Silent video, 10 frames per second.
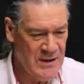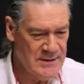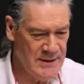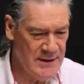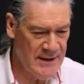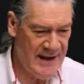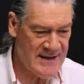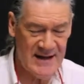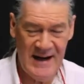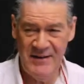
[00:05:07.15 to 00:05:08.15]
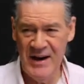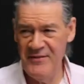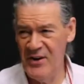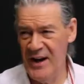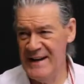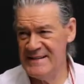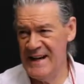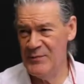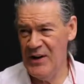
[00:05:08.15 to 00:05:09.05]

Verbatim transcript: lands, even, even landscapes.